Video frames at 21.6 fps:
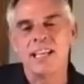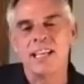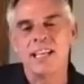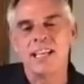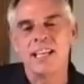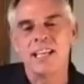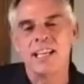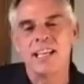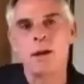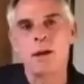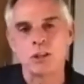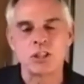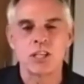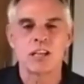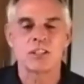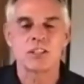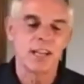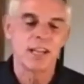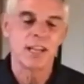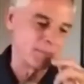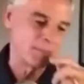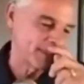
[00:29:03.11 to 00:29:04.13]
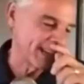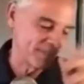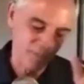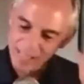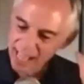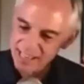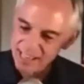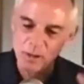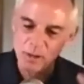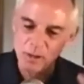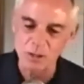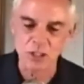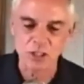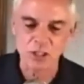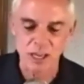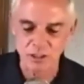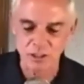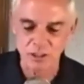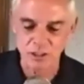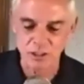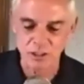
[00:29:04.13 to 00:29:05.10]
Yeah, we got an email just yesterday from
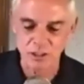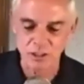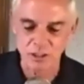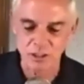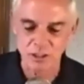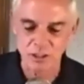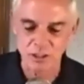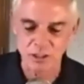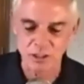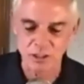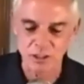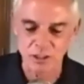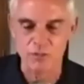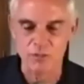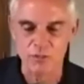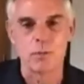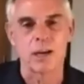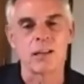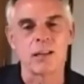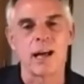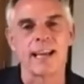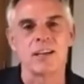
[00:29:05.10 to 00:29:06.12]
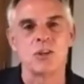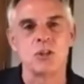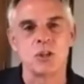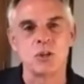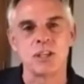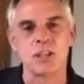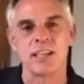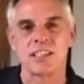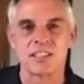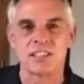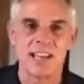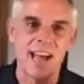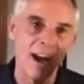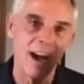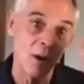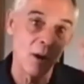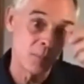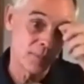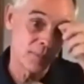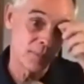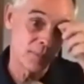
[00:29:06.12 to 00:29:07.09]
a client who's using us now,
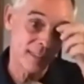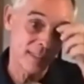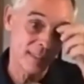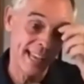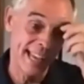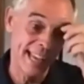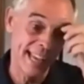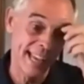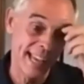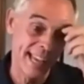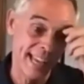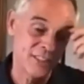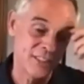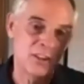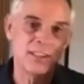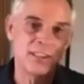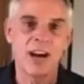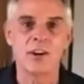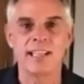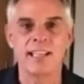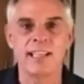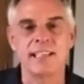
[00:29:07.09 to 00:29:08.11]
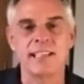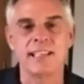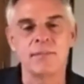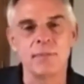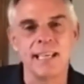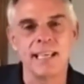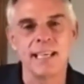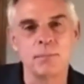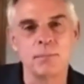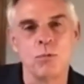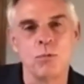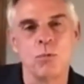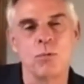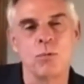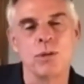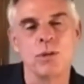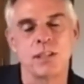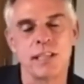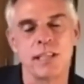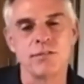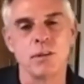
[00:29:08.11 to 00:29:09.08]
and turned out he had
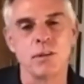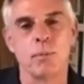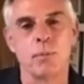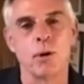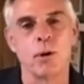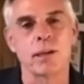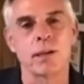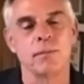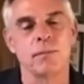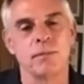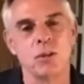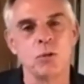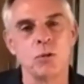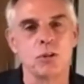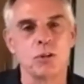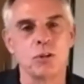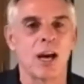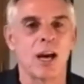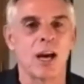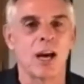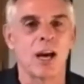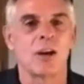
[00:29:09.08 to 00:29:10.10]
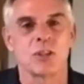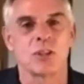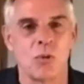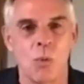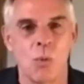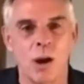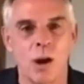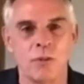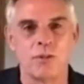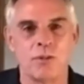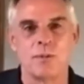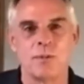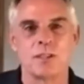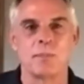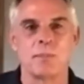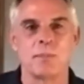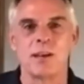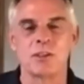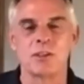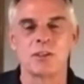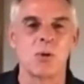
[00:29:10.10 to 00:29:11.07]
received the book in 2001 from his
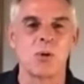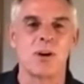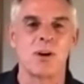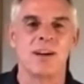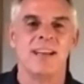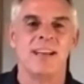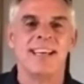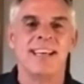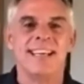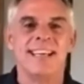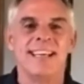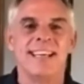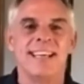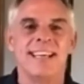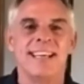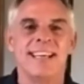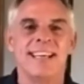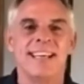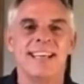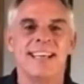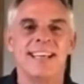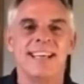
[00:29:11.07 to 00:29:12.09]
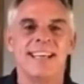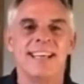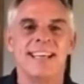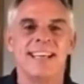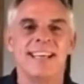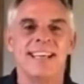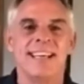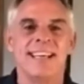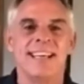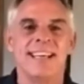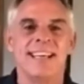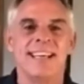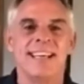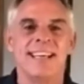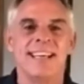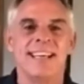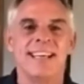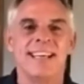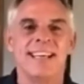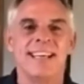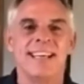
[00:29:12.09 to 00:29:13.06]
mentor, and he said that it
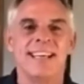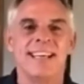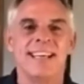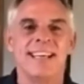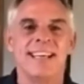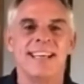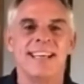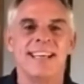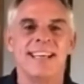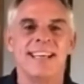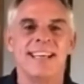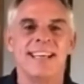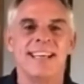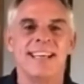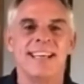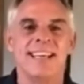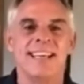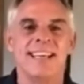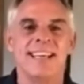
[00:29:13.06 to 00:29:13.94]
totally changed his world.